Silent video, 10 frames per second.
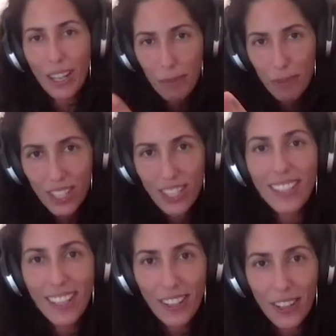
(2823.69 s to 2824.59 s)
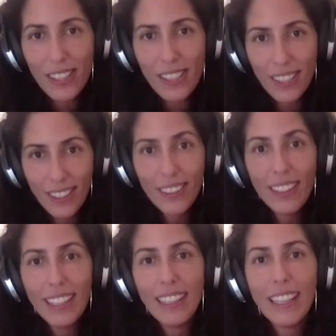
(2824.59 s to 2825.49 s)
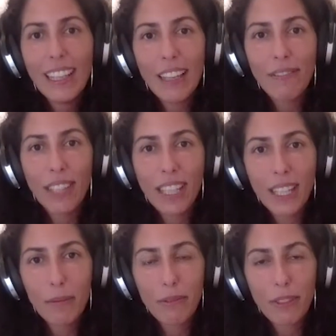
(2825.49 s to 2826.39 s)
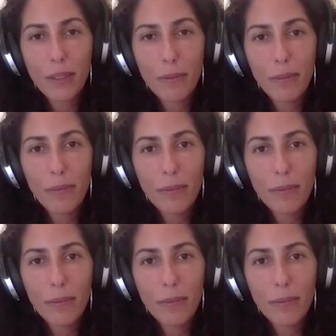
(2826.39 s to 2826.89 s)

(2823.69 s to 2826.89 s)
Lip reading: How much do they cost, no? If they come from,